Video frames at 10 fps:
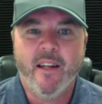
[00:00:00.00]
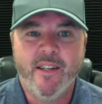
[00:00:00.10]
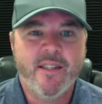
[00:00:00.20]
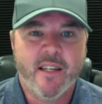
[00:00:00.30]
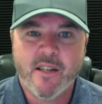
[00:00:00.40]

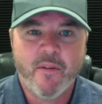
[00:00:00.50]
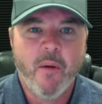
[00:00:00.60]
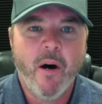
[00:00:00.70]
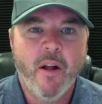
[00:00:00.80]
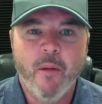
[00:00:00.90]
listings have
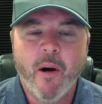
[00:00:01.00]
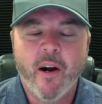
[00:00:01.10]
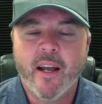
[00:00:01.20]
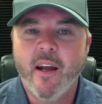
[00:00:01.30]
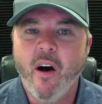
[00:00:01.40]
come on the
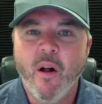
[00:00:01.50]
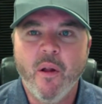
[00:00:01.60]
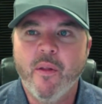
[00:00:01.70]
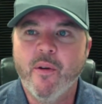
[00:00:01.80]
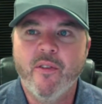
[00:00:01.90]
market, all
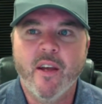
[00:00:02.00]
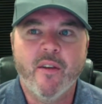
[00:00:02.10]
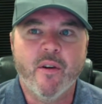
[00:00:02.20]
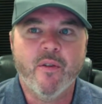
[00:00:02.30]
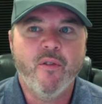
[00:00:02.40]
of those
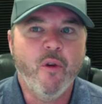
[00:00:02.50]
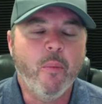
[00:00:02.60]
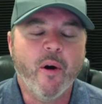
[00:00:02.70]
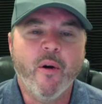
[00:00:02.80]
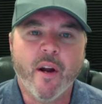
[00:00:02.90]
things are
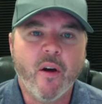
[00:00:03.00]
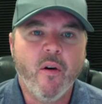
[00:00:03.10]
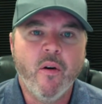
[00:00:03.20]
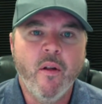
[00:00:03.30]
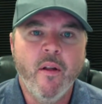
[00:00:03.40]
super
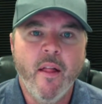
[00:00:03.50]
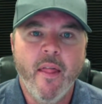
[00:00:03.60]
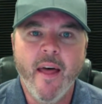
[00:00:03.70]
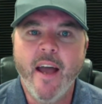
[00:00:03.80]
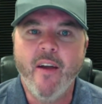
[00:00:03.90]
critical
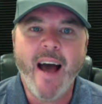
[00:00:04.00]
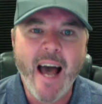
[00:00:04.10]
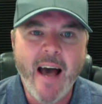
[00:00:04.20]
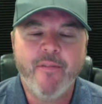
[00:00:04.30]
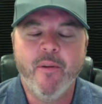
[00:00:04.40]
that you
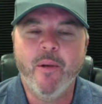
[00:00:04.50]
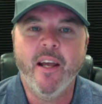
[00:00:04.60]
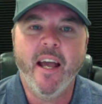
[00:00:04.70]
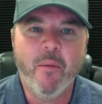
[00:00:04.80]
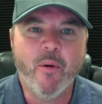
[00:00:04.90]
have to
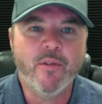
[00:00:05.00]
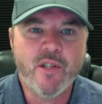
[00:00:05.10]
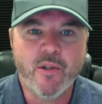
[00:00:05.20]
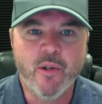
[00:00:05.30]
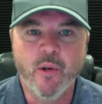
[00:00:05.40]
be able
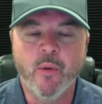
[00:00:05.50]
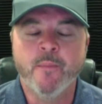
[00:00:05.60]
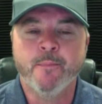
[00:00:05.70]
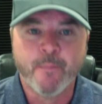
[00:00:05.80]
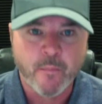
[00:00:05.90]
to
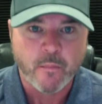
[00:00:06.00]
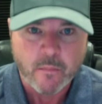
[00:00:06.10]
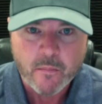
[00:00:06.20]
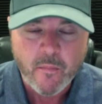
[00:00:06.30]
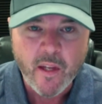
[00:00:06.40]

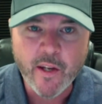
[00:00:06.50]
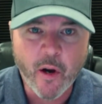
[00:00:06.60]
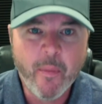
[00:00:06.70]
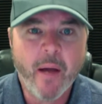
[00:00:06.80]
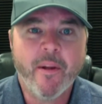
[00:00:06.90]

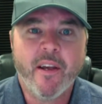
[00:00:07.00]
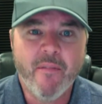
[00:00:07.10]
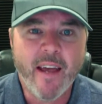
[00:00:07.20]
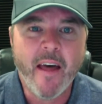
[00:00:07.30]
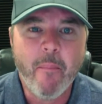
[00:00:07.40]

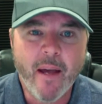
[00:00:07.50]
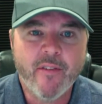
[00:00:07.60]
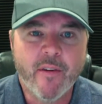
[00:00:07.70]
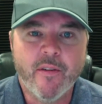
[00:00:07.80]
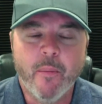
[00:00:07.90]
convey that
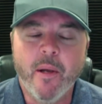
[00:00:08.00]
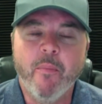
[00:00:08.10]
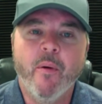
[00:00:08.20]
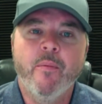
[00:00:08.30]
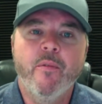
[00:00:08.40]
message to
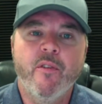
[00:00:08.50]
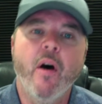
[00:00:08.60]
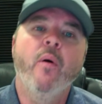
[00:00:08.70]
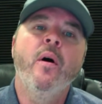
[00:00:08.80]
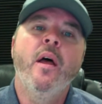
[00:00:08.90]
people. So